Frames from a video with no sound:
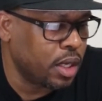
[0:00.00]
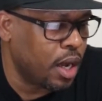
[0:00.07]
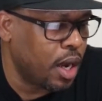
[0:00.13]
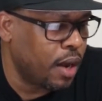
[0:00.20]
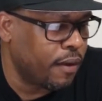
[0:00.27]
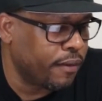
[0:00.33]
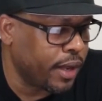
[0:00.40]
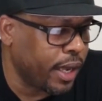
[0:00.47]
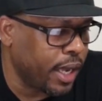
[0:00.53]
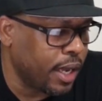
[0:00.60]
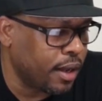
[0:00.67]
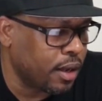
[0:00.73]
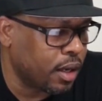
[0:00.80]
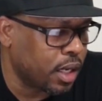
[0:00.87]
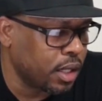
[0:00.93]
of
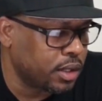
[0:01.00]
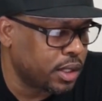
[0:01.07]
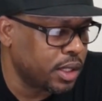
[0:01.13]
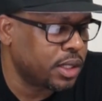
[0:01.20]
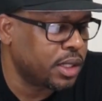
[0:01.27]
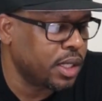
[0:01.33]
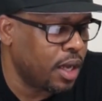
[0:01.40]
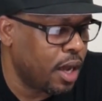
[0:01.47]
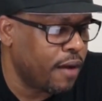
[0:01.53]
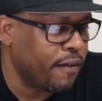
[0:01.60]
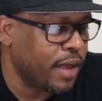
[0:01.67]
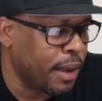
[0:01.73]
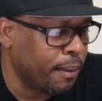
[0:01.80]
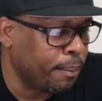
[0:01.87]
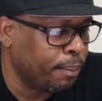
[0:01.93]

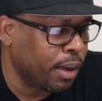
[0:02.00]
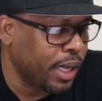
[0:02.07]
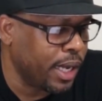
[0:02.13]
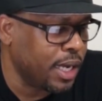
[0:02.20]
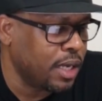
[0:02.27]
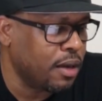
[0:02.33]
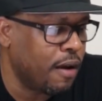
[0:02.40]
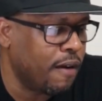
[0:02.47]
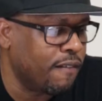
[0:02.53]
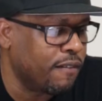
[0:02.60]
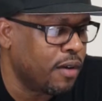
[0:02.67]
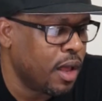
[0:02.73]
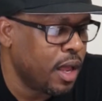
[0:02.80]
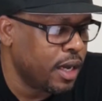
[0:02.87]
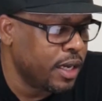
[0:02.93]
a blend of
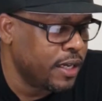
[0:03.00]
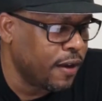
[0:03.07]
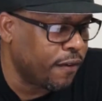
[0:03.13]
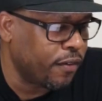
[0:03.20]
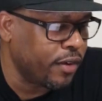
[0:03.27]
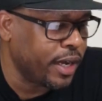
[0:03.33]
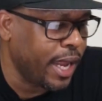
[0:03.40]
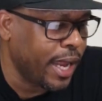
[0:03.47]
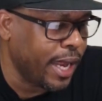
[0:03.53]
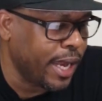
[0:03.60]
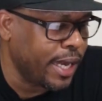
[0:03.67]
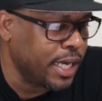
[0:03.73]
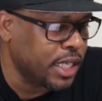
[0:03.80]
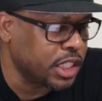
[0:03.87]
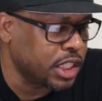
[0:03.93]
different
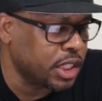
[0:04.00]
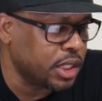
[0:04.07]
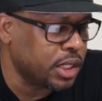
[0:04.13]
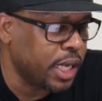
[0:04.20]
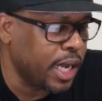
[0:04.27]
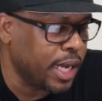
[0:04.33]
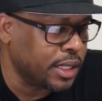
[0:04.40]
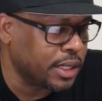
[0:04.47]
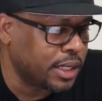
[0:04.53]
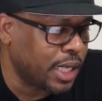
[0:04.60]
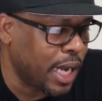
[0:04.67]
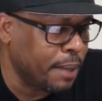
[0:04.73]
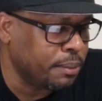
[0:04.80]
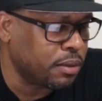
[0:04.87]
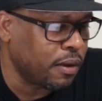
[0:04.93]
ages and
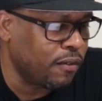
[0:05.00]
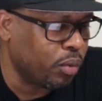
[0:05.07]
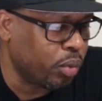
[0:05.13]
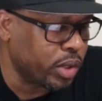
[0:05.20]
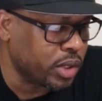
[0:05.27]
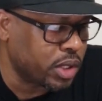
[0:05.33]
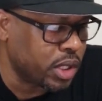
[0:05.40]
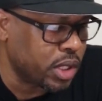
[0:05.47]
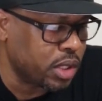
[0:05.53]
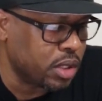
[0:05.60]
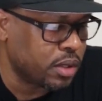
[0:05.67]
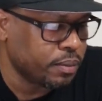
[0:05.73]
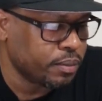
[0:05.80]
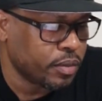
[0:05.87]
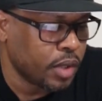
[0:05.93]
types of
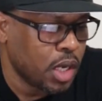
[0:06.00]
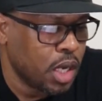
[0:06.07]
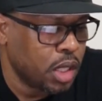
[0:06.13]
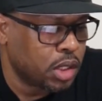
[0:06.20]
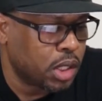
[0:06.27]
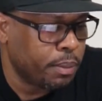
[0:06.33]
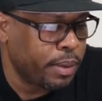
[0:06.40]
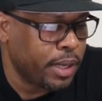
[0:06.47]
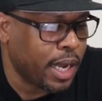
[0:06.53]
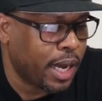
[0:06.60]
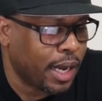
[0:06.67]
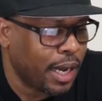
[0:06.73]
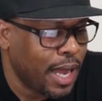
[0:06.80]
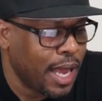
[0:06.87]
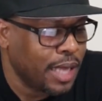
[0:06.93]
whiskeys. To be a
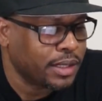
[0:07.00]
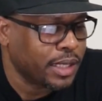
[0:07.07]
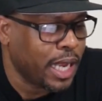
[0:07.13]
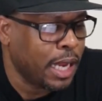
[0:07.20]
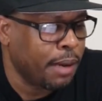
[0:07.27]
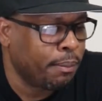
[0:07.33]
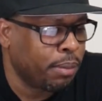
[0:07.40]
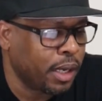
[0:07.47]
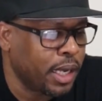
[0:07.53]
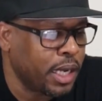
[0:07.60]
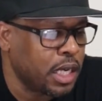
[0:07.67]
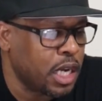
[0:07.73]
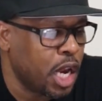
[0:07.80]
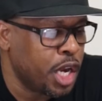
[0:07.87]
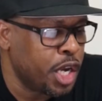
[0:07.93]
Class A
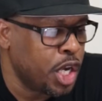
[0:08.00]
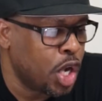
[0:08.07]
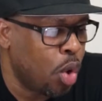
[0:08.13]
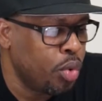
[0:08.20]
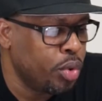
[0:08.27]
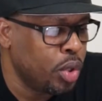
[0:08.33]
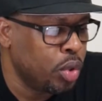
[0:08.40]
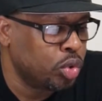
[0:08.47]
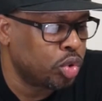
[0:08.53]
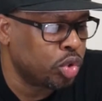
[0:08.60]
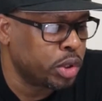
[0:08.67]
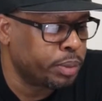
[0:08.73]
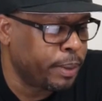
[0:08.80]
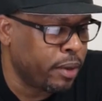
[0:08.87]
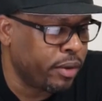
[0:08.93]
blend, no neutral
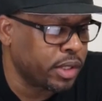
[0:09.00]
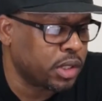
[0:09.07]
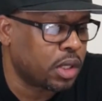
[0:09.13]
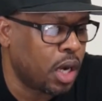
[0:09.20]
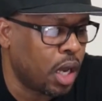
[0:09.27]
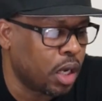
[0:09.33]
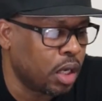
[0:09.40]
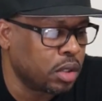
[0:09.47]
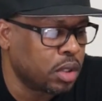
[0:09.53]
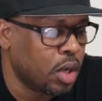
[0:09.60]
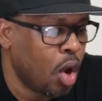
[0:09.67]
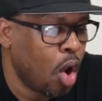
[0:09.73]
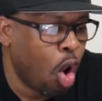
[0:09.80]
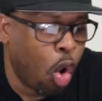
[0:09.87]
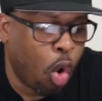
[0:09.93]
spirits, colors,
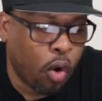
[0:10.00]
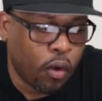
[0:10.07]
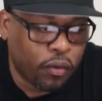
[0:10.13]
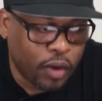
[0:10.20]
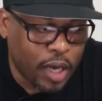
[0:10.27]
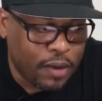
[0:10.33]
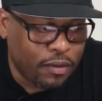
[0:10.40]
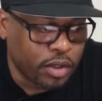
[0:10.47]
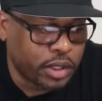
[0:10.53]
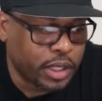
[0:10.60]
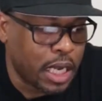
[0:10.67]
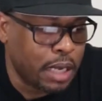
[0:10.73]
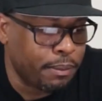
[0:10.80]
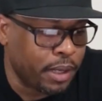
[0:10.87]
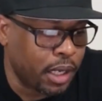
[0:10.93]
or flavors
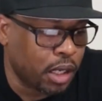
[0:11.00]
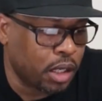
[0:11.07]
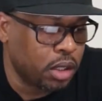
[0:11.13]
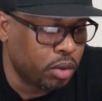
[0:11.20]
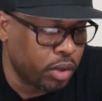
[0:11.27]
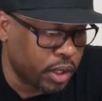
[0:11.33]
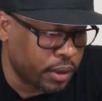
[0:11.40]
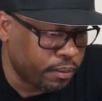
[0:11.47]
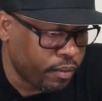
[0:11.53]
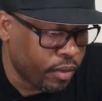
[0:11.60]
can be included,